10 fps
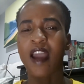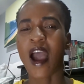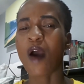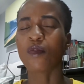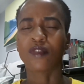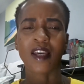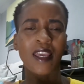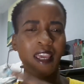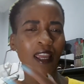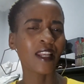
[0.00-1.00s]
how the
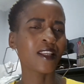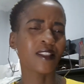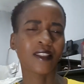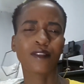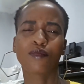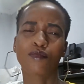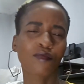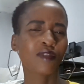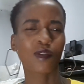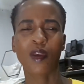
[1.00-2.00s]
hell is it
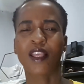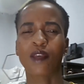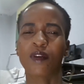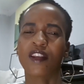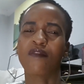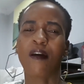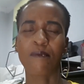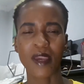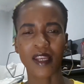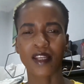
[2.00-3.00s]
ukuthi they were never
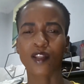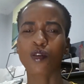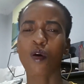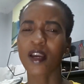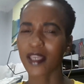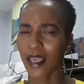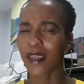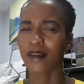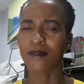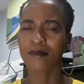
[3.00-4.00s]
married? So
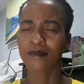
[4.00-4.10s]
okay,